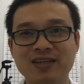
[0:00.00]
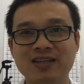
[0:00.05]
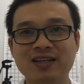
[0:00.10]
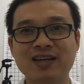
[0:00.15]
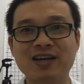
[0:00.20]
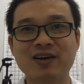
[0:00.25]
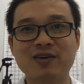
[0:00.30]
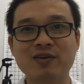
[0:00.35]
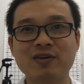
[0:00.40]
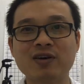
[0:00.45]

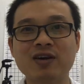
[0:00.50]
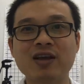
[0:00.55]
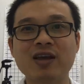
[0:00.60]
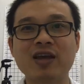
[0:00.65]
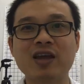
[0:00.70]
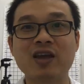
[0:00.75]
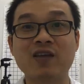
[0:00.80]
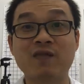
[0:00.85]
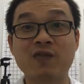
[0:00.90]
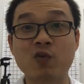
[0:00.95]
Now,
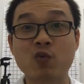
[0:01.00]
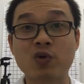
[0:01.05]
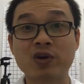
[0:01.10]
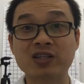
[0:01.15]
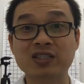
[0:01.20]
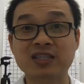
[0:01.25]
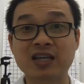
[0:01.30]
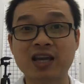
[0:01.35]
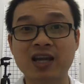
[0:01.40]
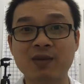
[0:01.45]
if you want
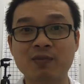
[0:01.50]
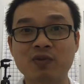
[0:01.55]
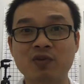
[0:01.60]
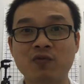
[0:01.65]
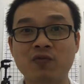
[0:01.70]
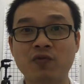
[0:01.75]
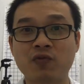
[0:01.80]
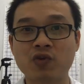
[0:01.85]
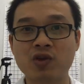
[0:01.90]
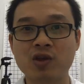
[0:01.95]
to sign up
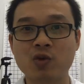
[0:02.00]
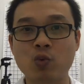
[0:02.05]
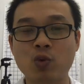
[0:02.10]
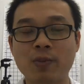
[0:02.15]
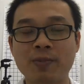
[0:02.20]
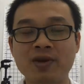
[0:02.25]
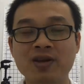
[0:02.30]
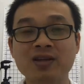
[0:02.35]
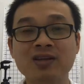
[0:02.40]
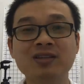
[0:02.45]
the free
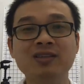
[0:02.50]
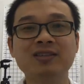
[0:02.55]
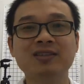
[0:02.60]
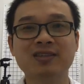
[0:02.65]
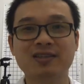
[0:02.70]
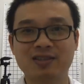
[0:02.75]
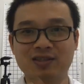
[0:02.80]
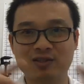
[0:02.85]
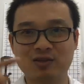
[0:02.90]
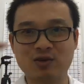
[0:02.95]
webinar,
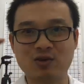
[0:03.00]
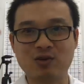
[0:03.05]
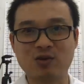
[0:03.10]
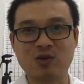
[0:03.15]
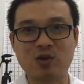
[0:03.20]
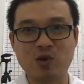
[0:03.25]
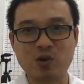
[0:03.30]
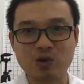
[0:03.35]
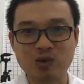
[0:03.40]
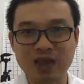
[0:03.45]
so
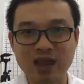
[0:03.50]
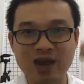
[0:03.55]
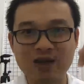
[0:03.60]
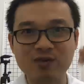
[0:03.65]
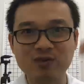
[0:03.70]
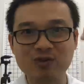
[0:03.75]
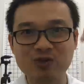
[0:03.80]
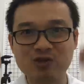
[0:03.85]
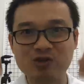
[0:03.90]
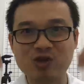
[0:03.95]
go
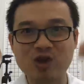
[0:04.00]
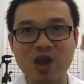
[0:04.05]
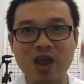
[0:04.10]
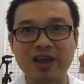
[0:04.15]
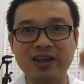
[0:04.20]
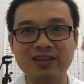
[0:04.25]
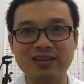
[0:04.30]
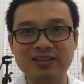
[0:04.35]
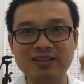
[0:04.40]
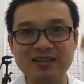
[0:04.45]
down,
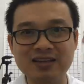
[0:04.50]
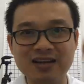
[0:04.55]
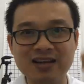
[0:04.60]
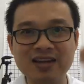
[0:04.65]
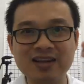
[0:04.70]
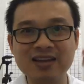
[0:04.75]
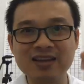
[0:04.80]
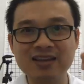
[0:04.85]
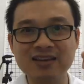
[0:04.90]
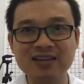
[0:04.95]
check the
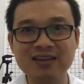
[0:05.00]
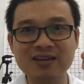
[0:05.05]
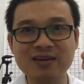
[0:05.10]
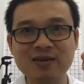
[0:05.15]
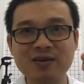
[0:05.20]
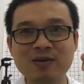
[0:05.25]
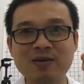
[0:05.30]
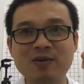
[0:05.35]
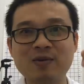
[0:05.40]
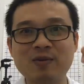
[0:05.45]
link
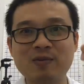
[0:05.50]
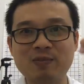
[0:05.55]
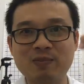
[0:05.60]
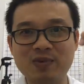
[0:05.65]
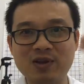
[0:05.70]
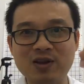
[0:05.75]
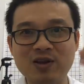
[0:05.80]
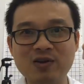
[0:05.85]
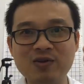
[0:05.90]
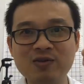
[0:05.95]

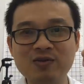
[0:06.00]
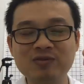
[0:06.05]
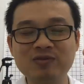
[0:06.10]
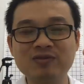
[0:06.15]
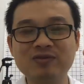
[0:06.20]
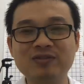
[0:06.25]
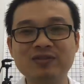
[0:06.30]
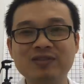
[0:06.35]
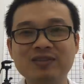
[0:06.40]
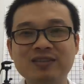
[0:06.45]

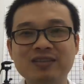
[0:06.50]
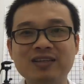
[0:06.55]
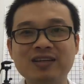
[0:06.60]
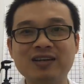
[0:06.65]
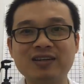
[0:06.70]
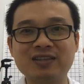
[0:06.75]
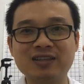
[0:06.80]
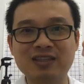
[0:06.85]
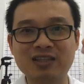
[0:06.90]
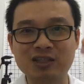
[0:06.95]
below
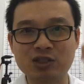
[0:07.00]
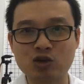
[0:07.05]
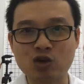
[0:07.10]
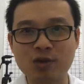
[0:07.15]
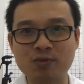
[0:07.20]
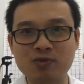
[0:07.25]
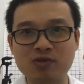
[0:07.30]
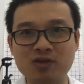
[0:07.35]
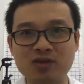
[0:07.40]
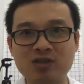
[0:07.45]
in the
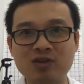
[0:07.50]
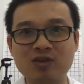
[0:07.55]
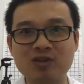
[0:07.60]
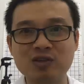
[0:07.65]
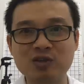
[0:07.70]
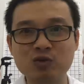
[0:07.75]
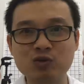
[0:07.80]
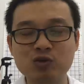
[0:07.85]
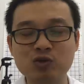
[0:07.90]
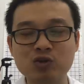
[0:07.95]
description on
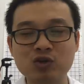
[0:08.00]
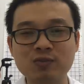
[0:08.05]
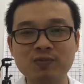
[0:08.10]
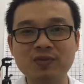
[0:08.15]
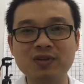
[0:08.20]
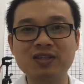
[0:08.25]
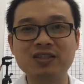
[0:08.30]
YouTube,